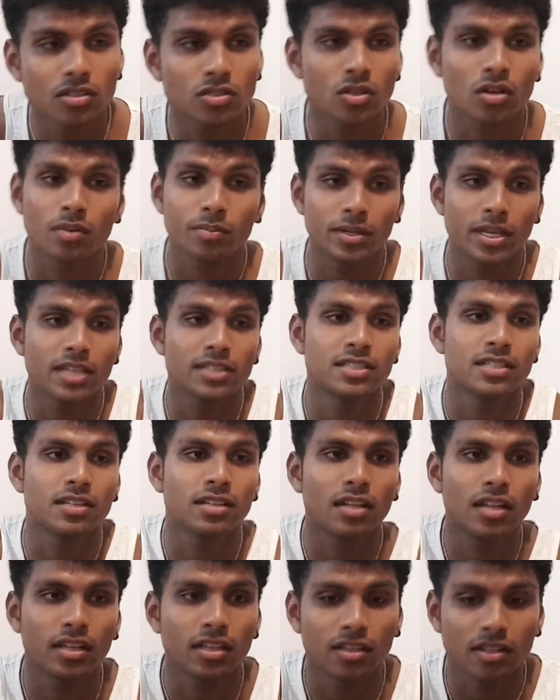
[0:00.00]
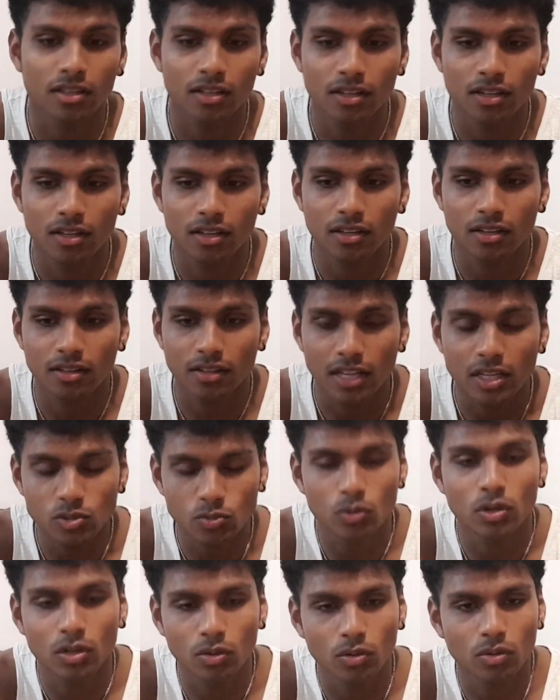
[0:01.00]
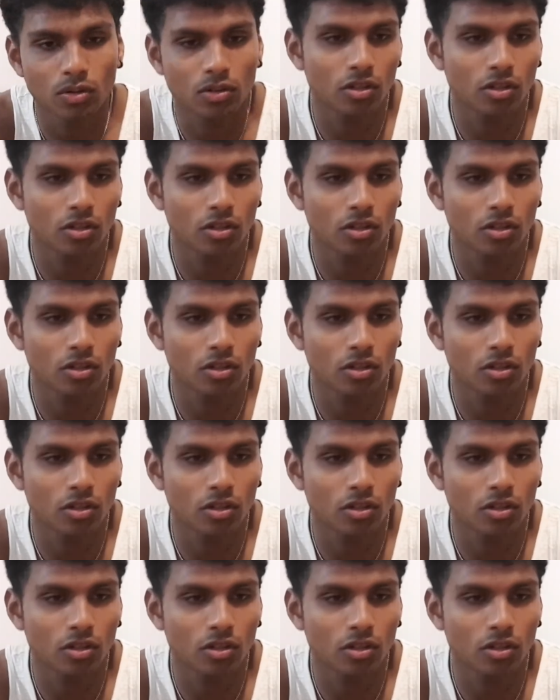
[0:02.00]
So I'm guessing like that's what.